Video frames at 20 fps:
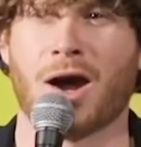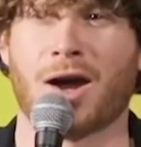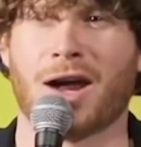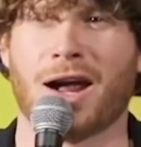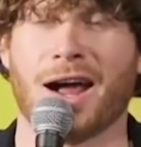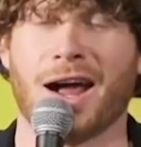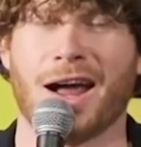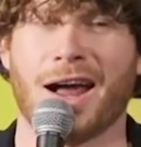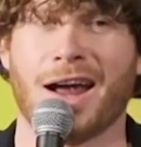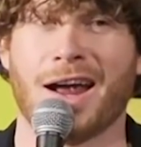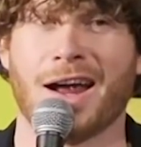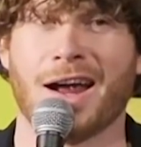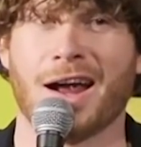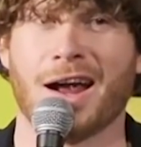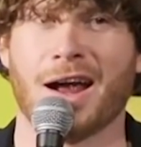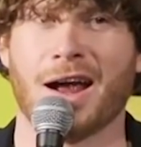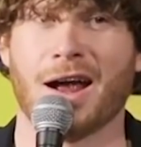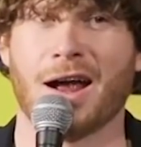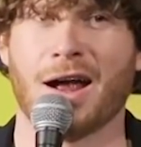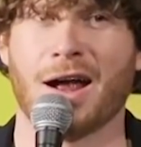Okay.
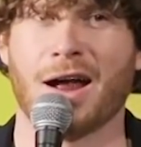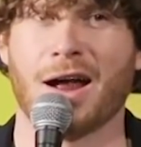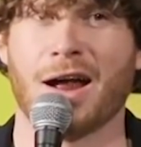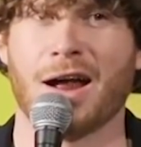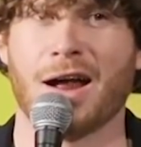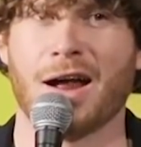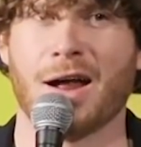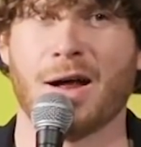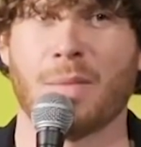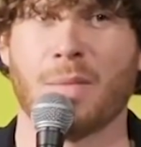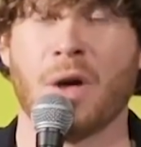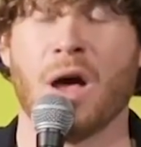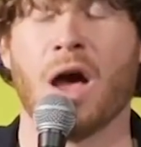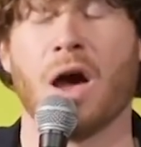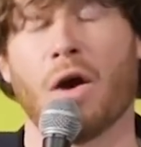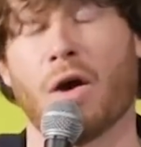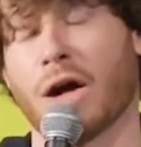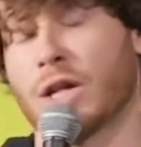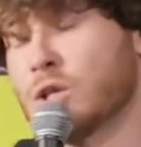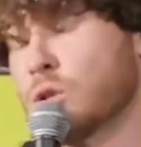All
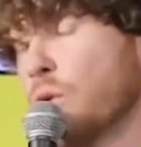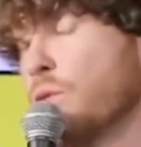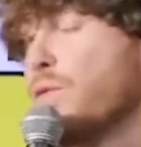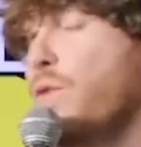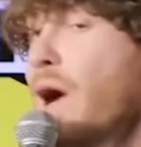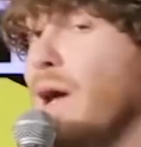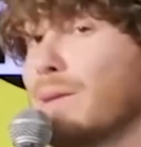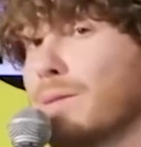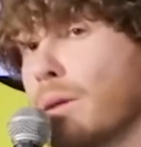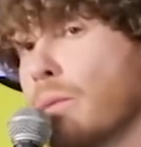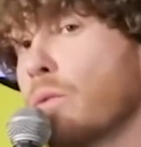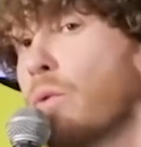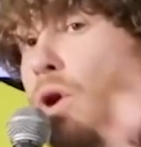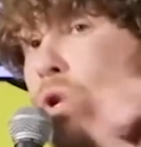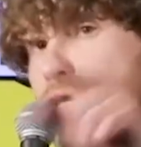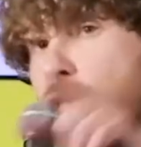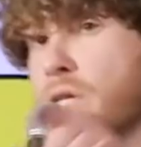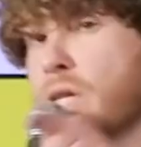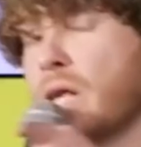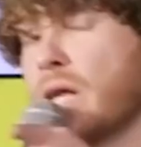right, so follow-up
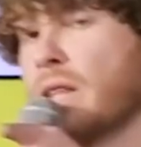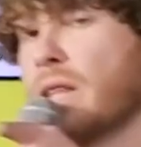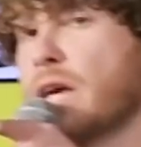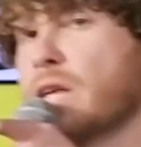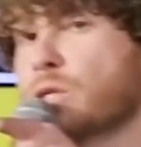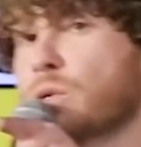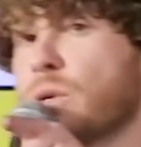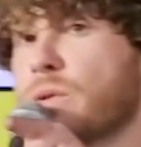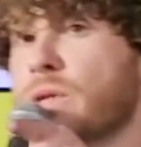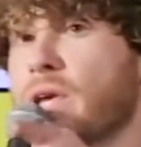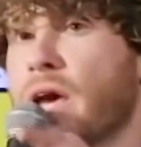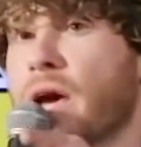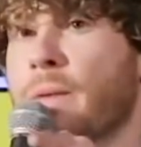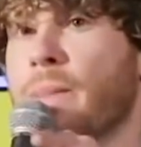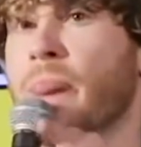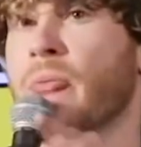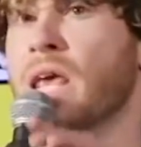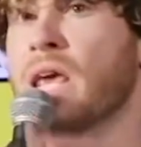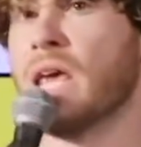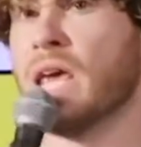question to that last one,
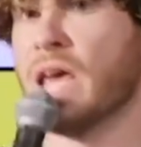yeah.